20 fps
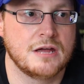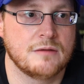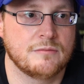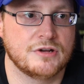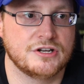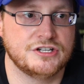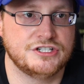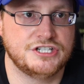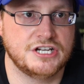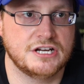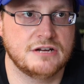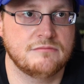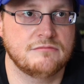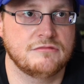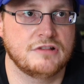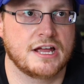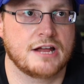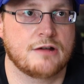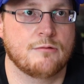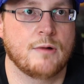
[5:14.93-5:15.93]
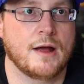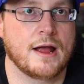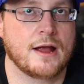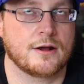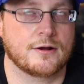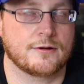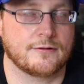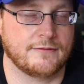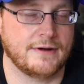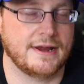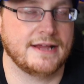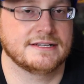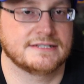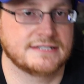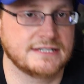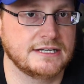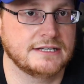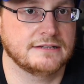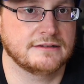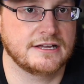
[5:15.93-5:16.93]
but Jim like went crazy.